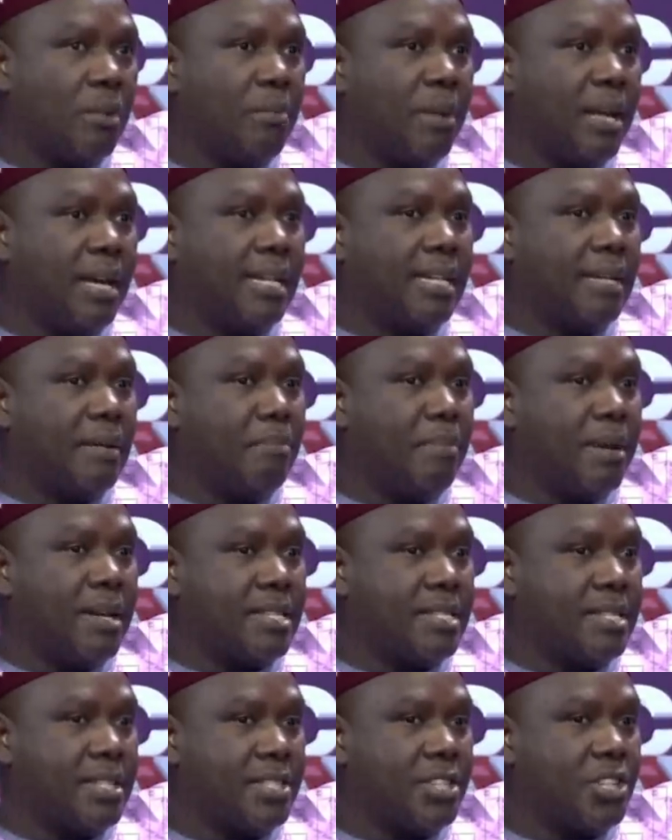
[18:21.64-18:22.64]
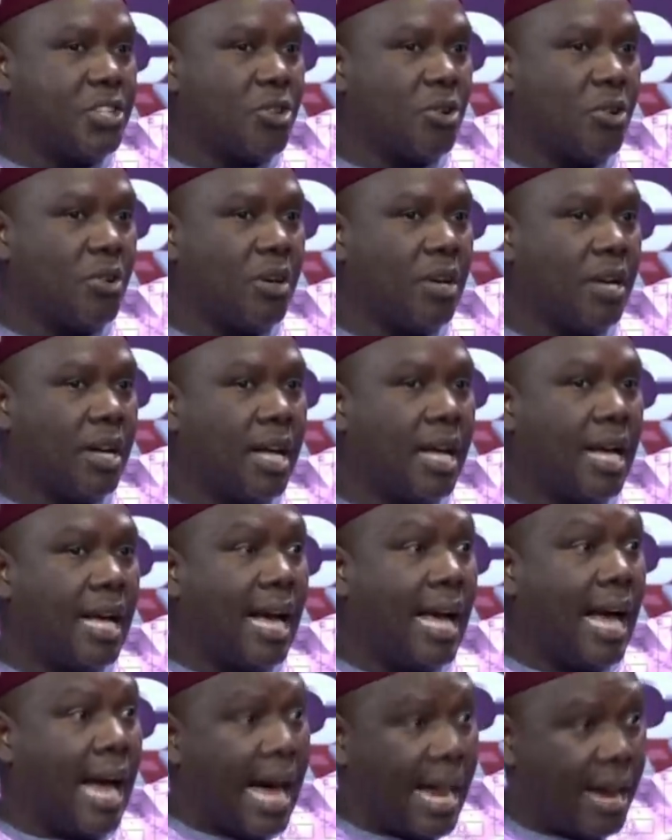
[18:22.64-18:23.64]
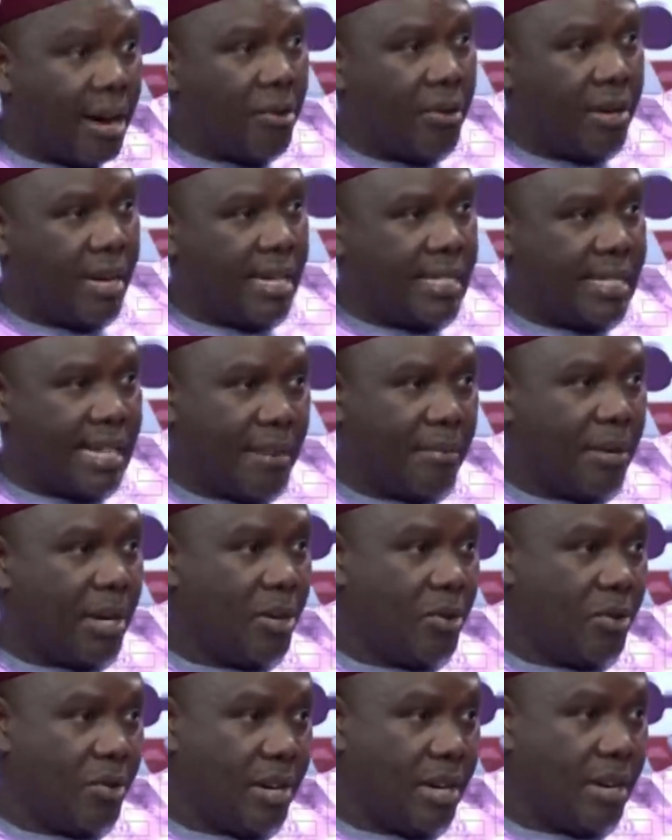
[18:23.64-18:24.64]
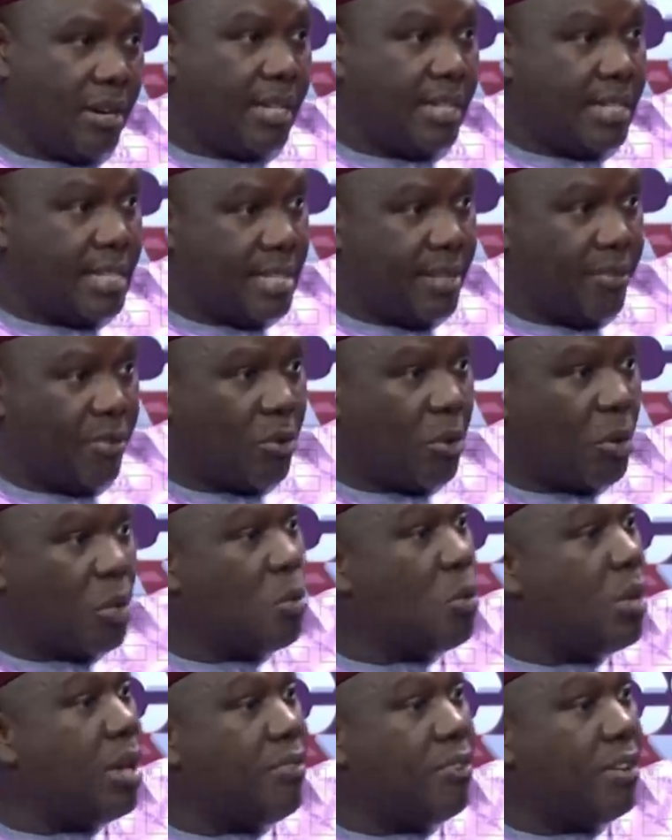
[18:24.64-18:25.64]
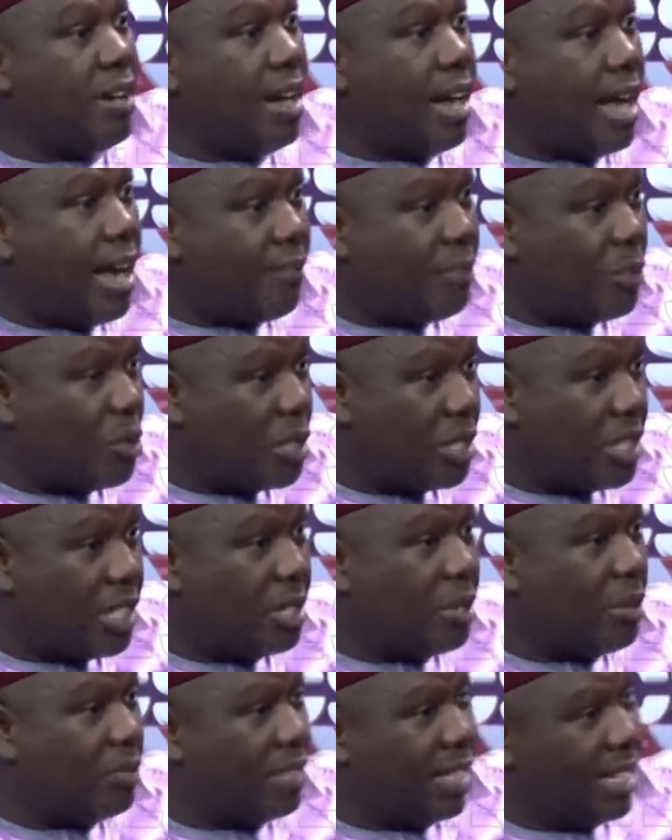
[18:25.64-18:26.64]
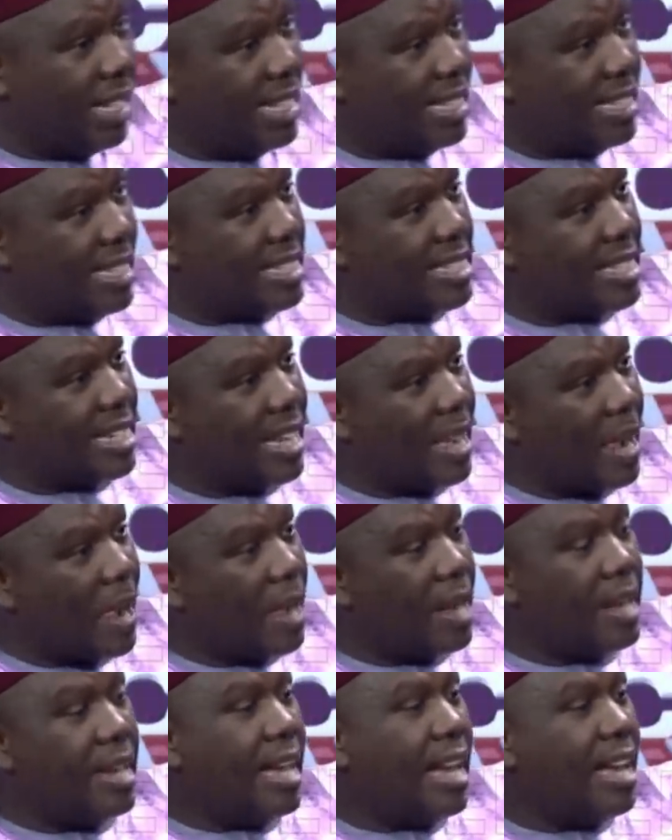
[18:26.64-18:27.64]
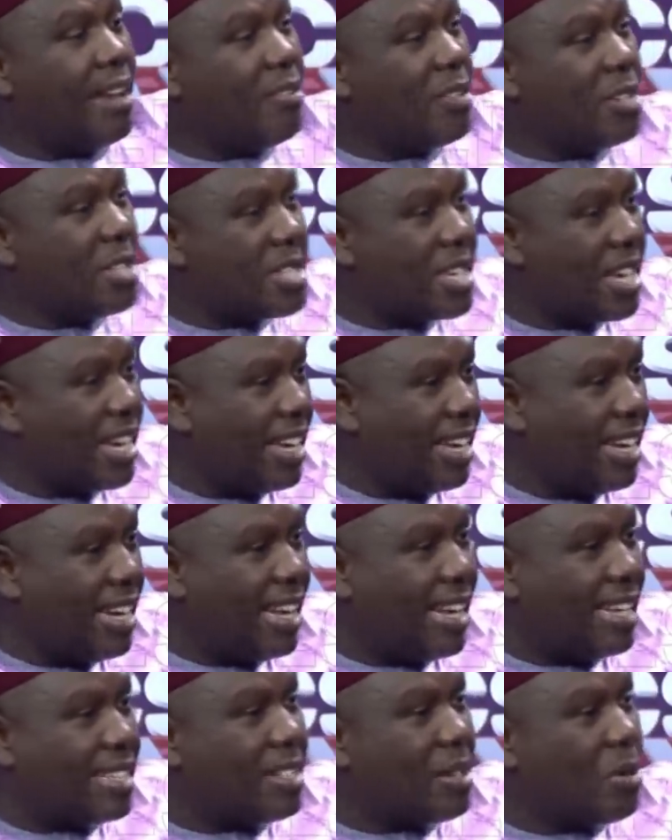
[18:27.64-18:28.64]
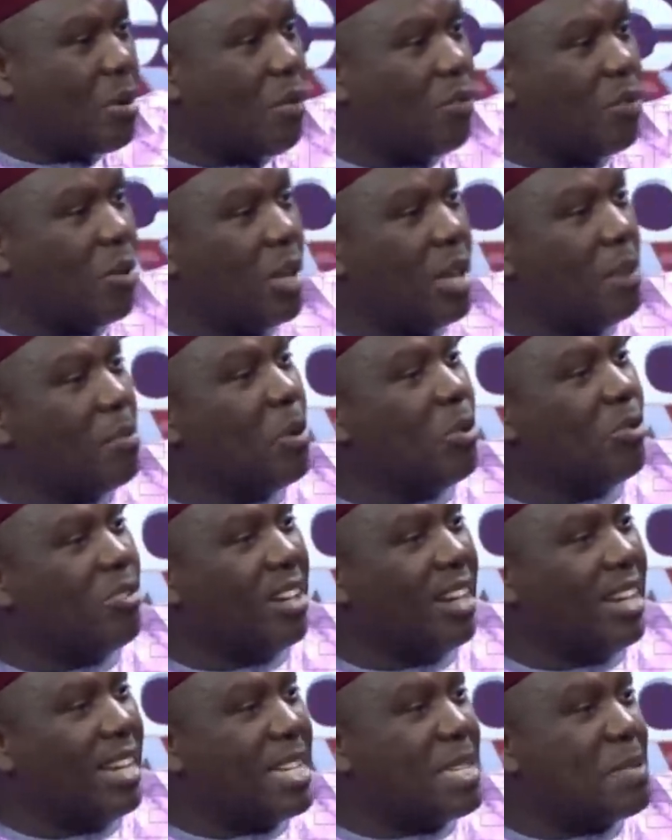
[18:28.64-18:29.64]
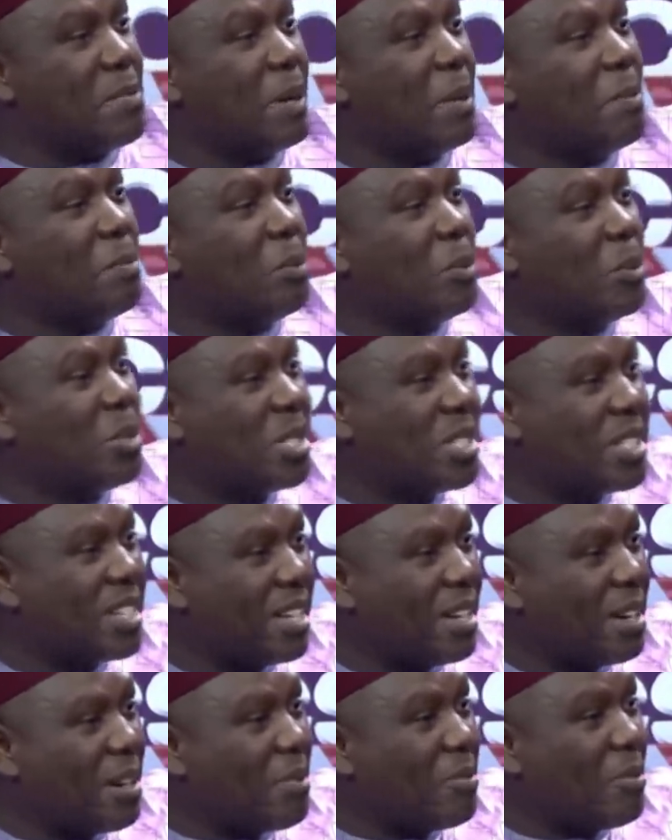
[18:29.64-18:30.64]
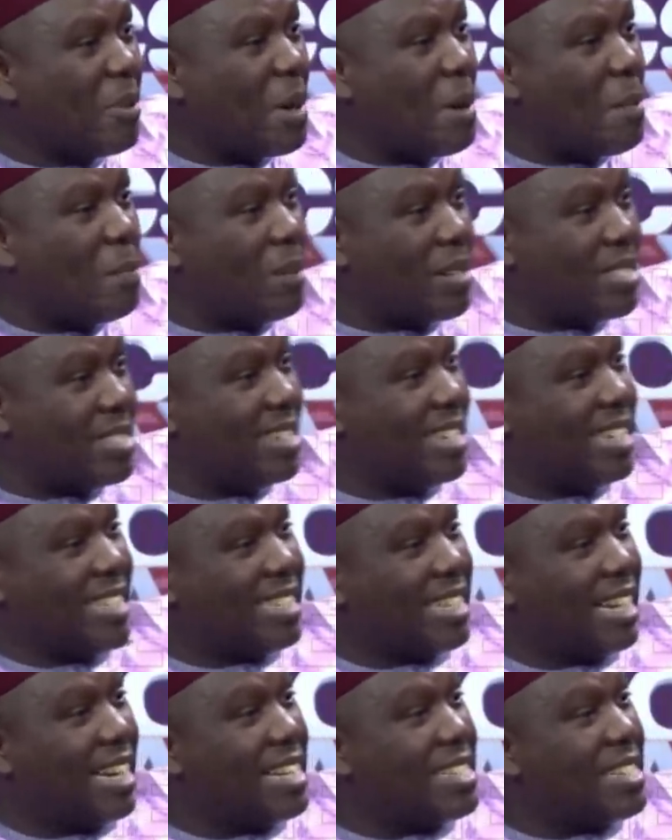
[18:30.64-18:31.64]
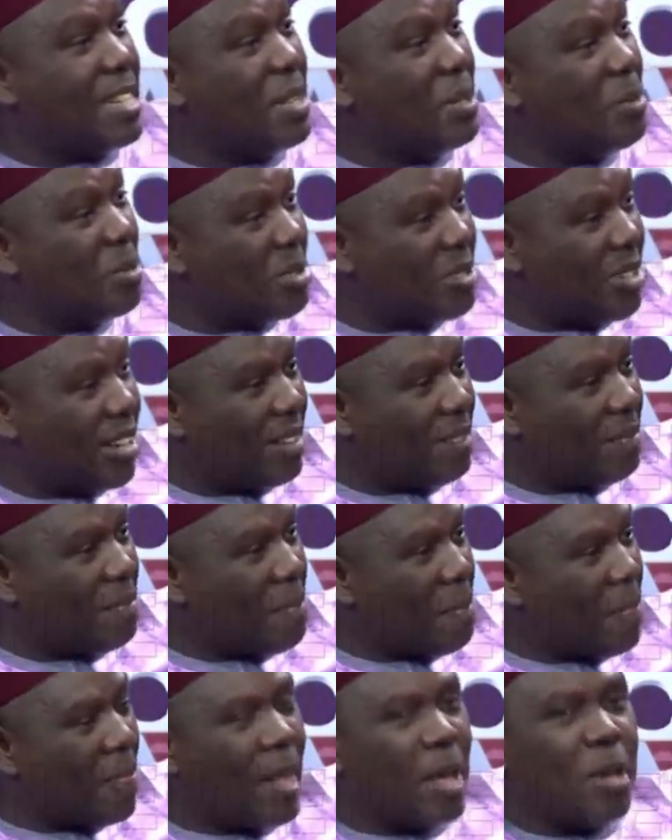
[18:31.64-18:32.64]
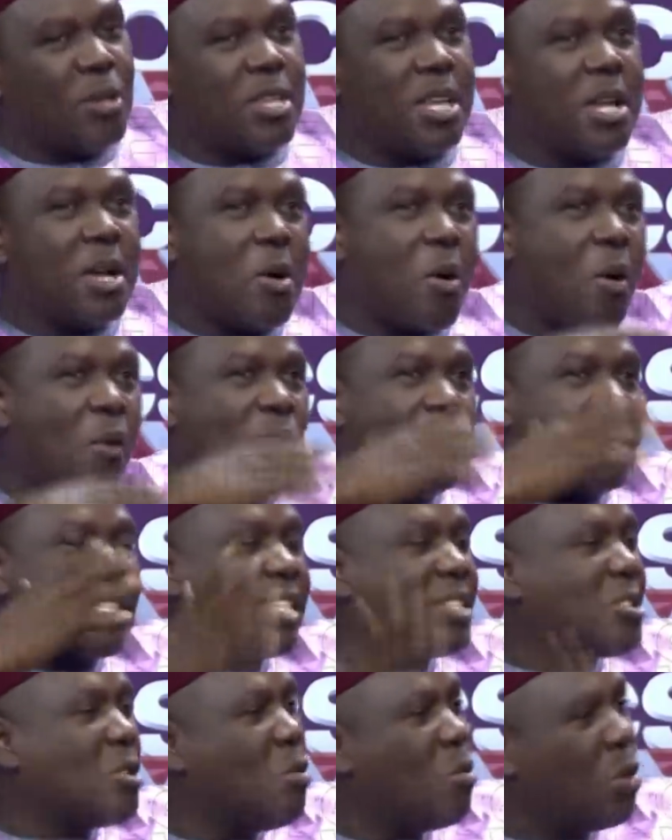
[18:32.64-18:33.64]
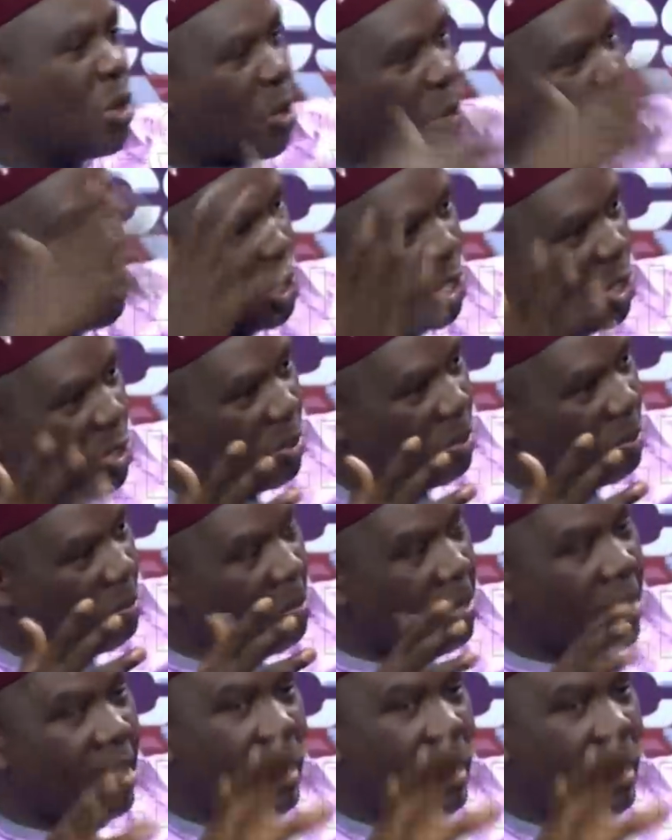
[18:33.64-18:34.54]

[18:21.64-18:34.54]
will make the best decision around that time at Donma. It is difficult. You even have not heard of the latest. They are even saying that Governor Emefiele is being pushed for a presidential as a neutral. You see, conversation will continue.